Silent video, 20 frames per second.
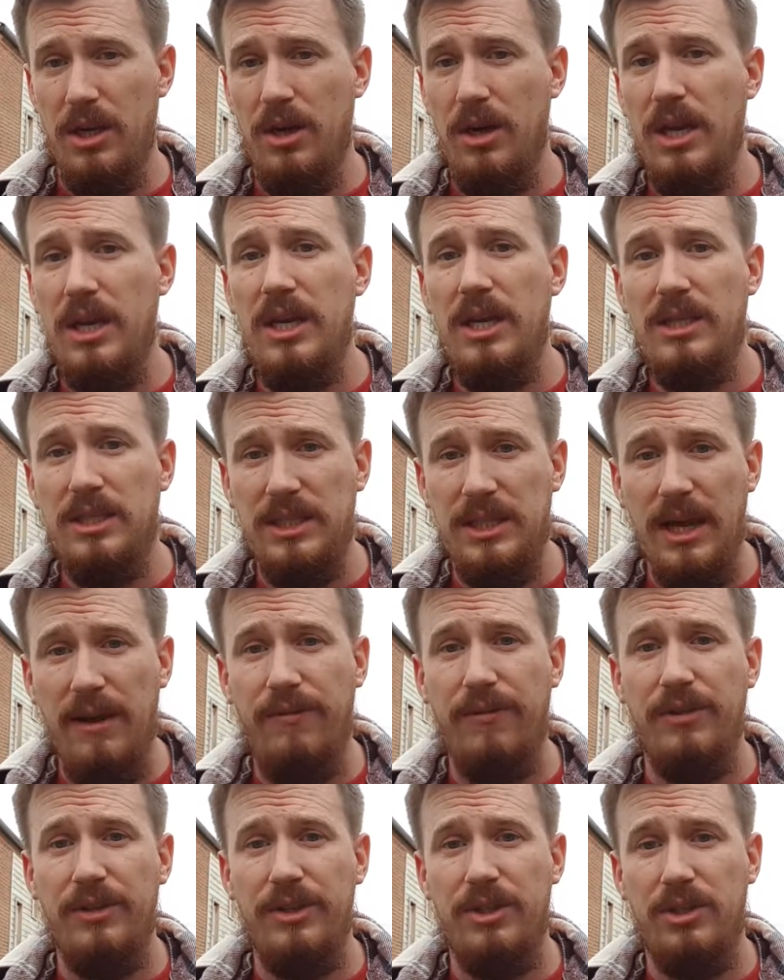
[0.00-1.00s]
know, it's
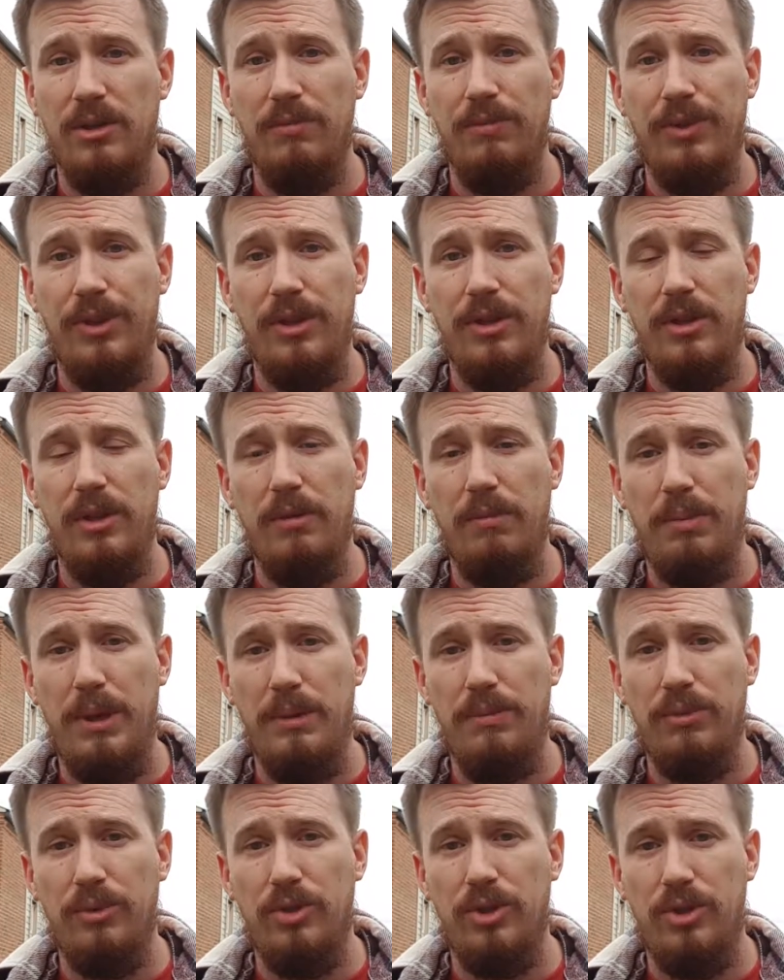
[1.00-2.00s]
definitely something that
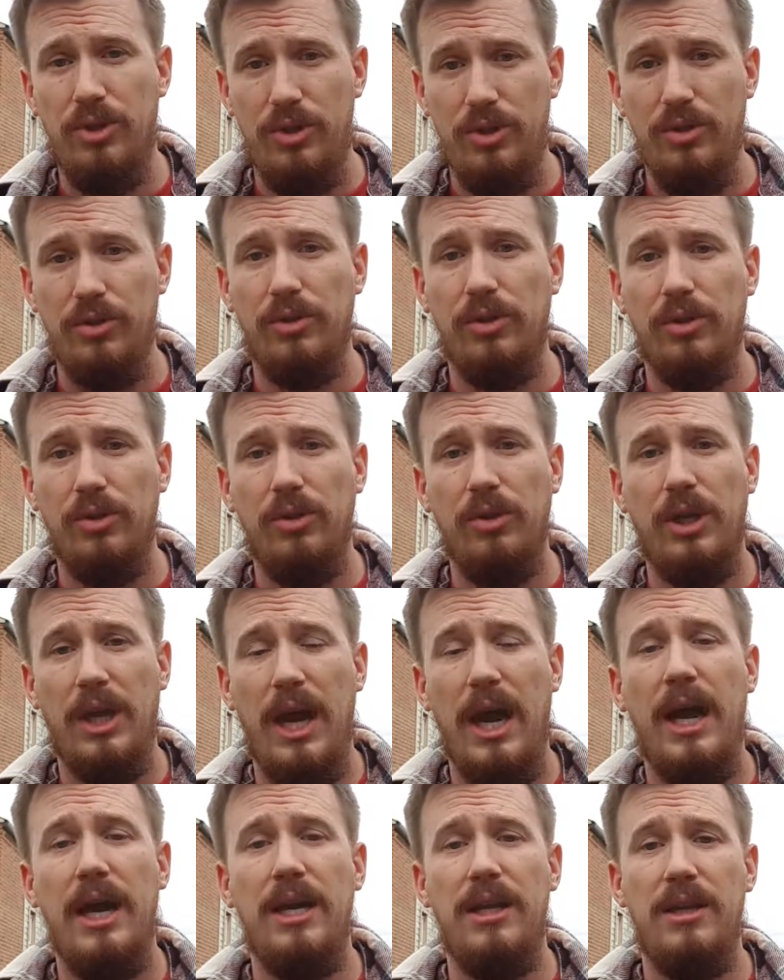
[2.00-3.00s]
people should look
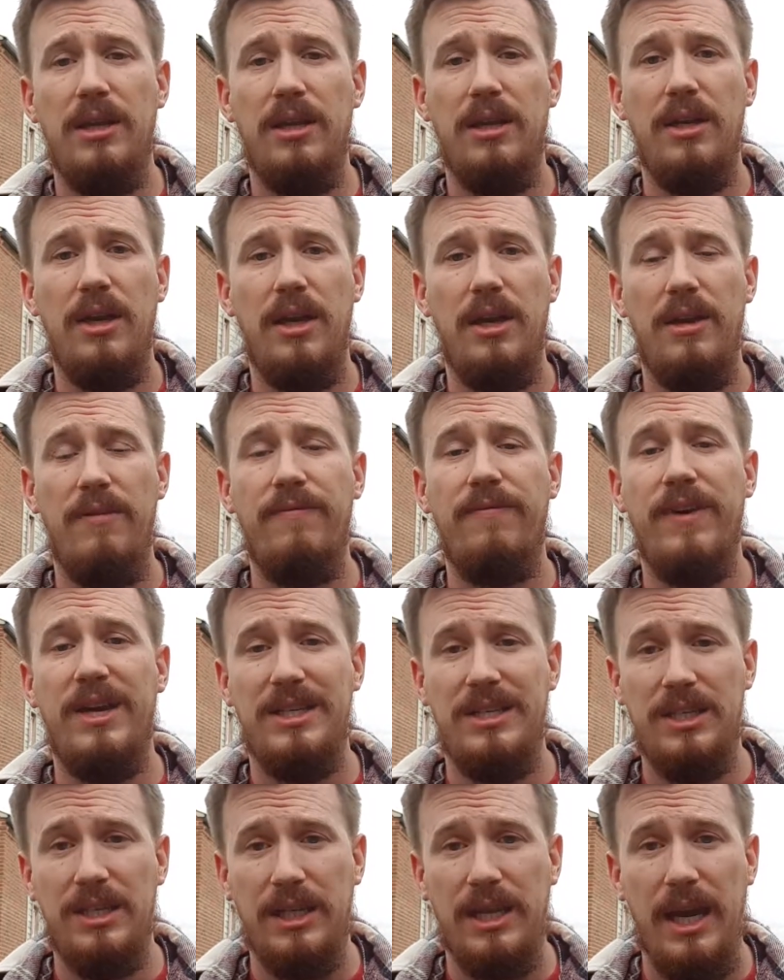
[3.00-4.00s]
at and
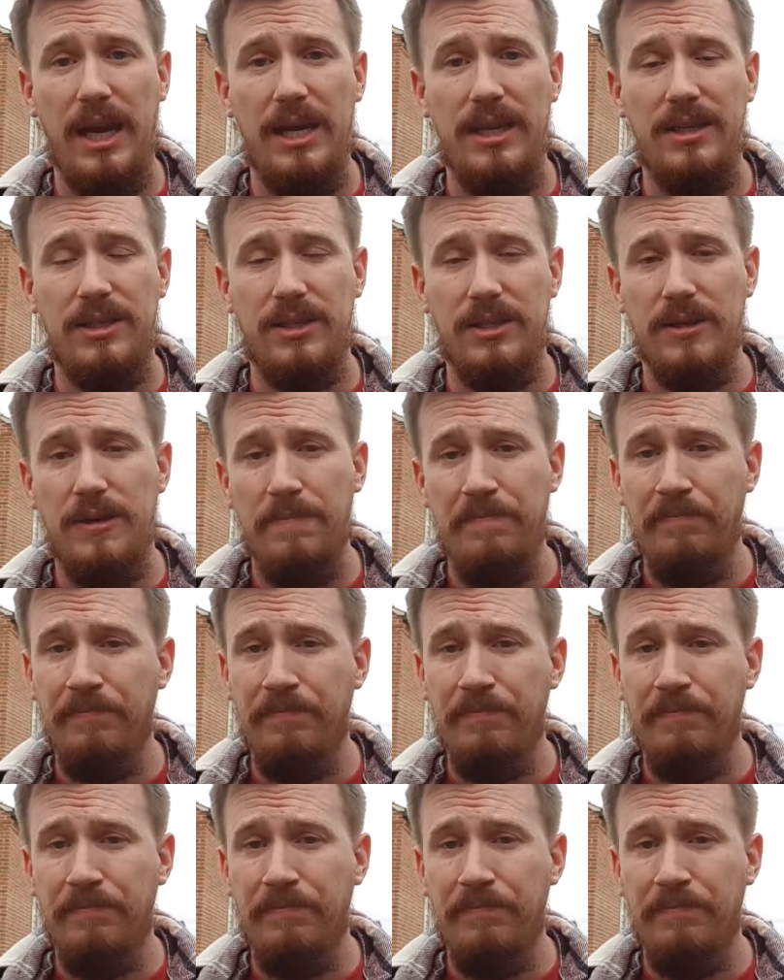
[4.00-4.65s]
investigate.